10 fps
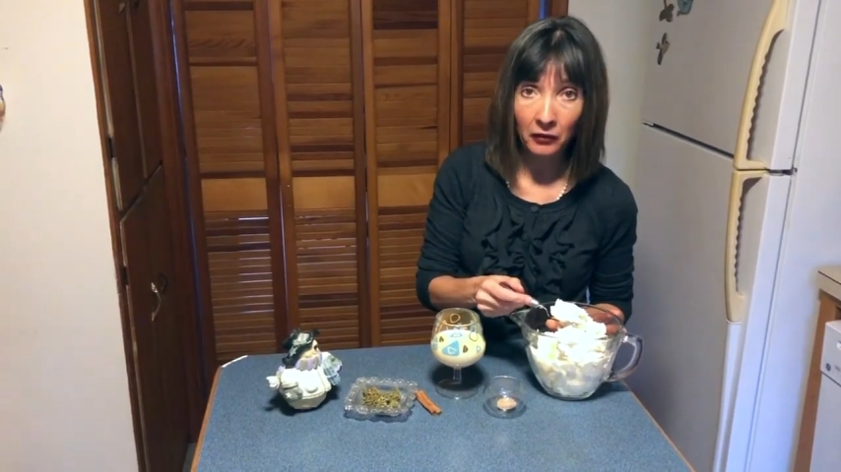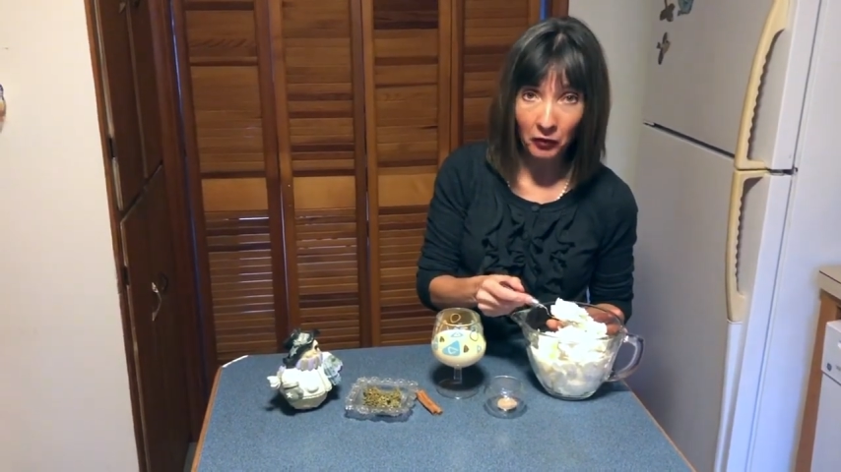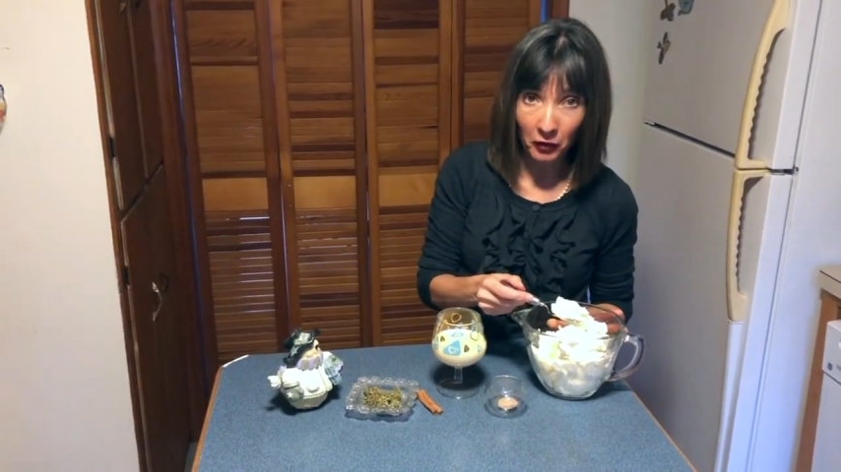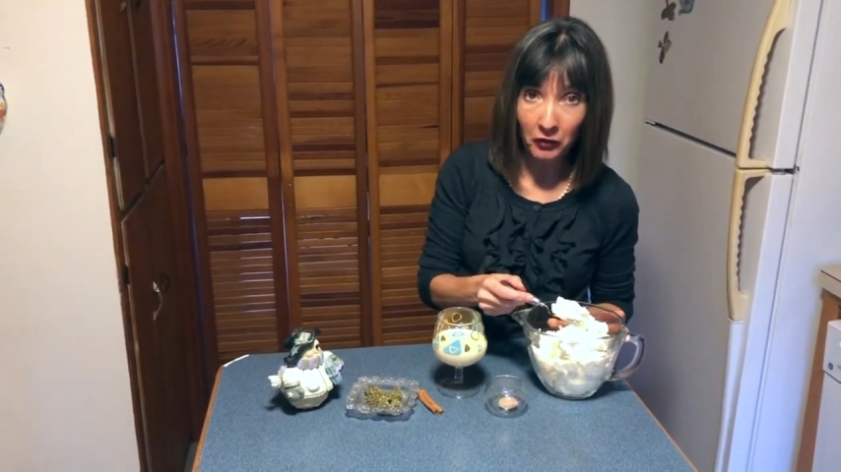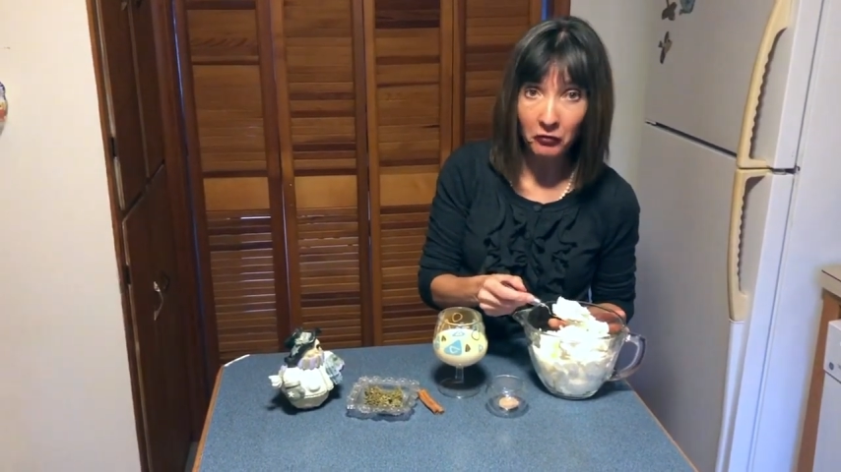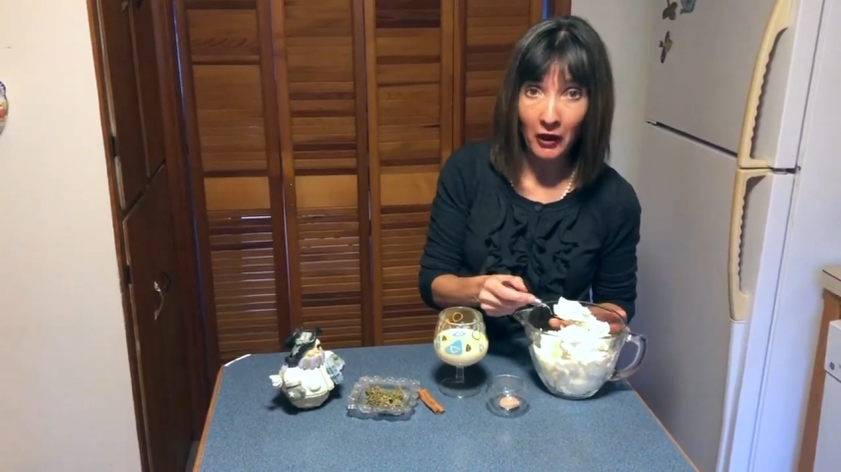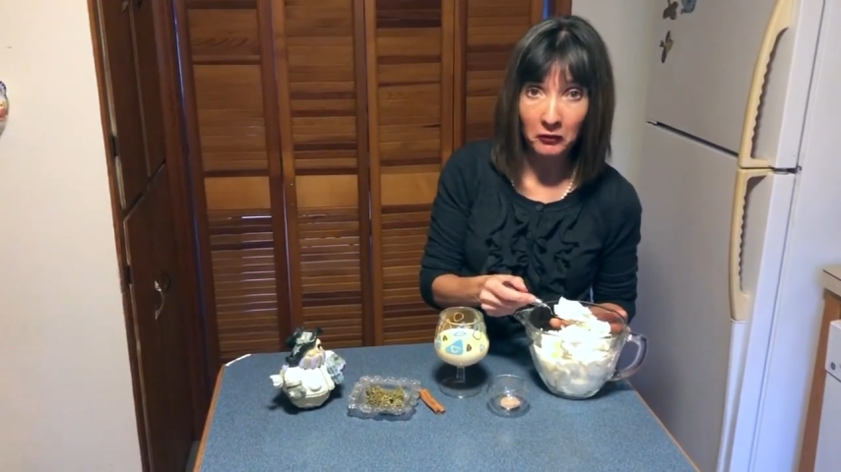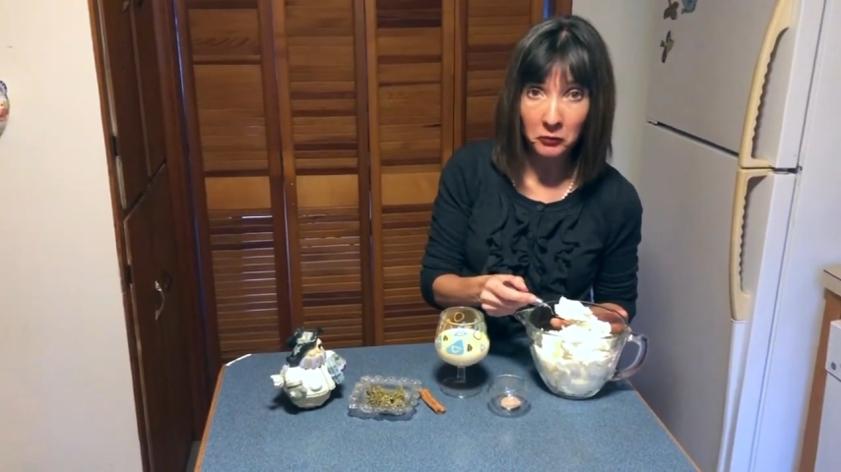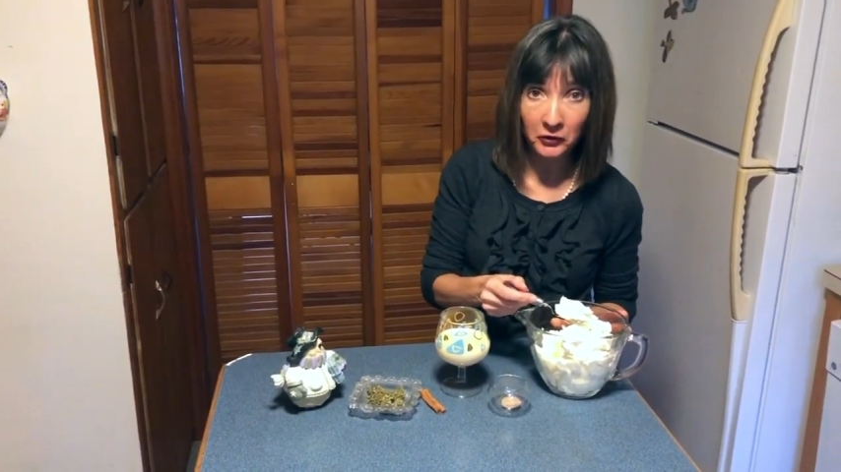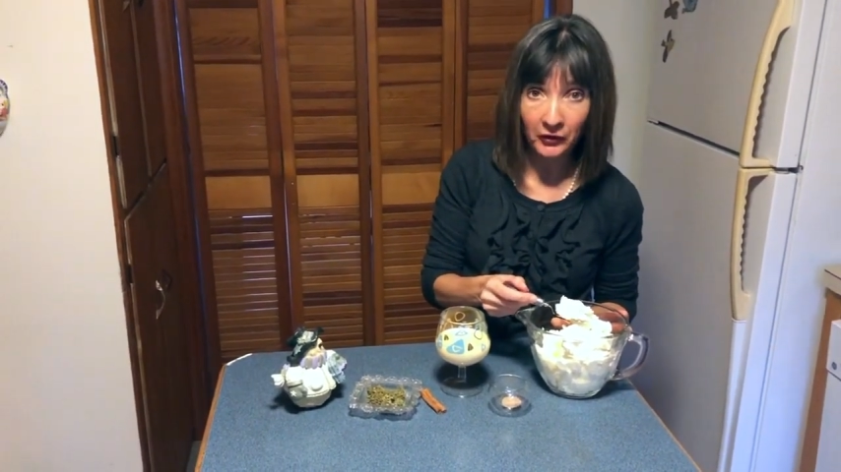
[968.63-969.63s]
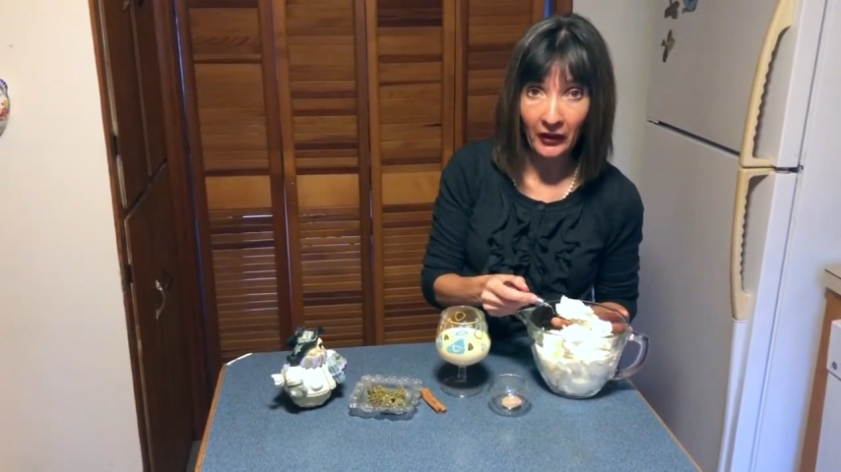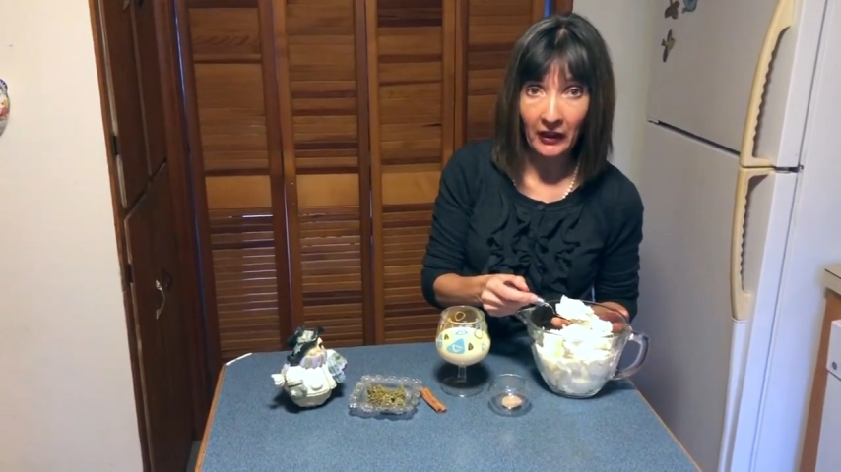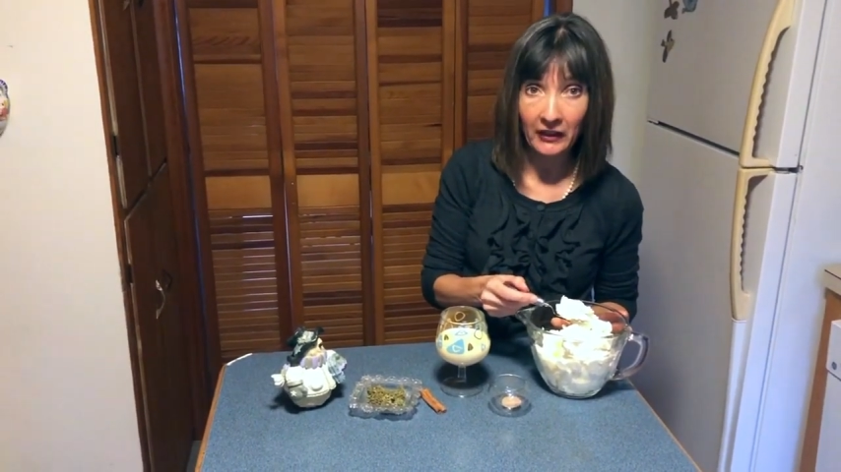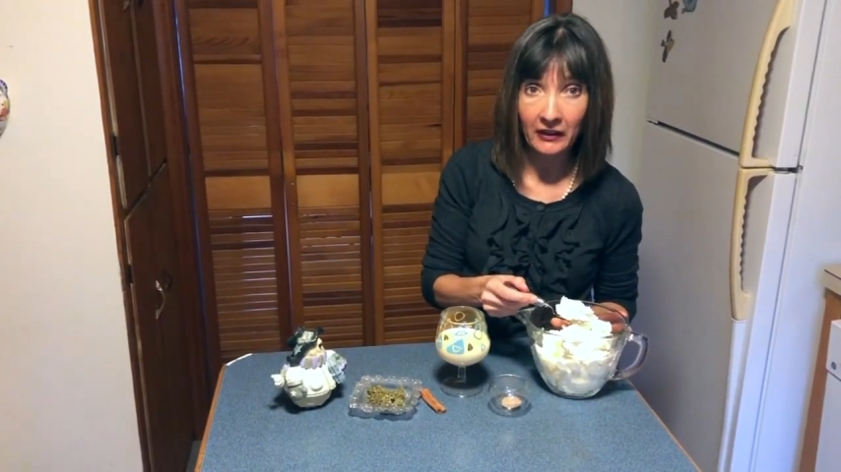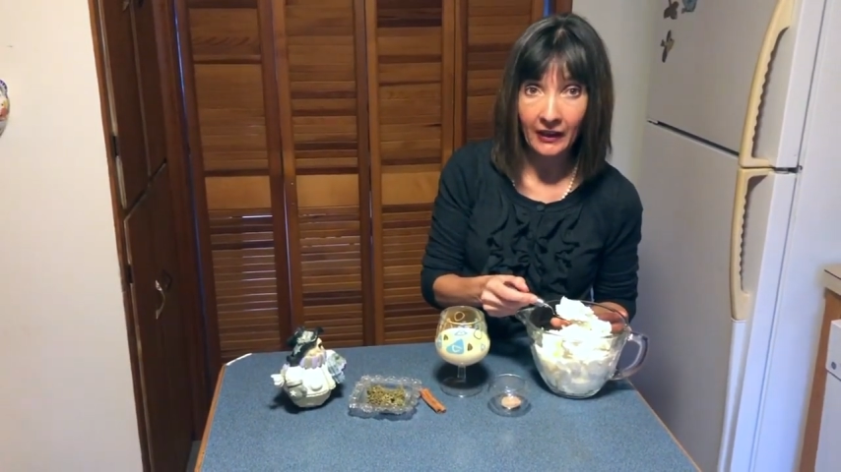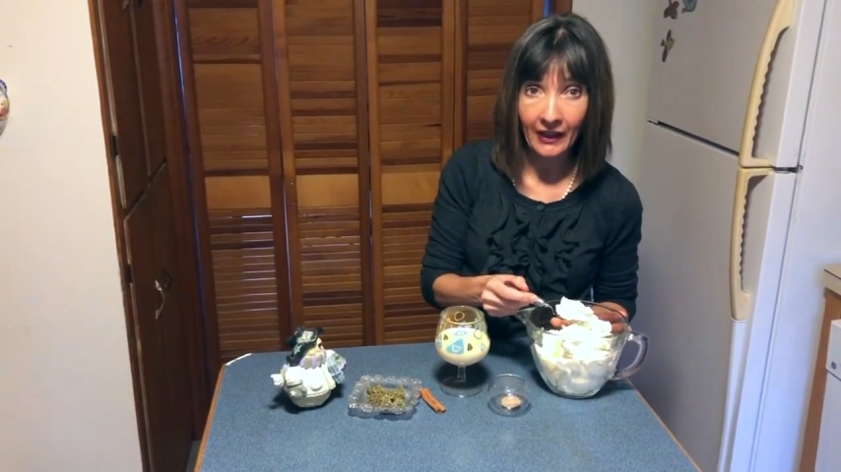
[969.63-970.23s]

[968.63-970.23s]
35%